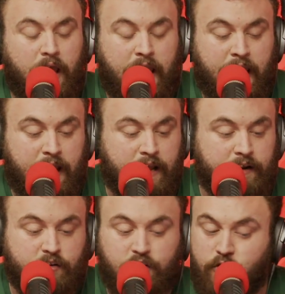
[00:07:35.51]

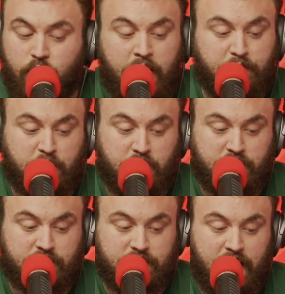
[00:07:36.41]
and you don't have to
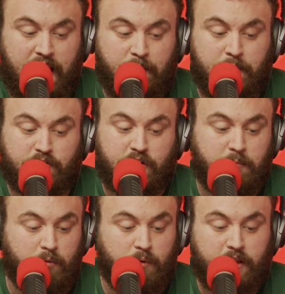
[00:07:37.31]
cook this time, and it's going
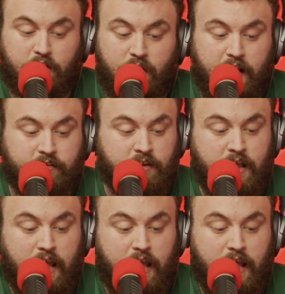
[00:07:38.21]
to be really great.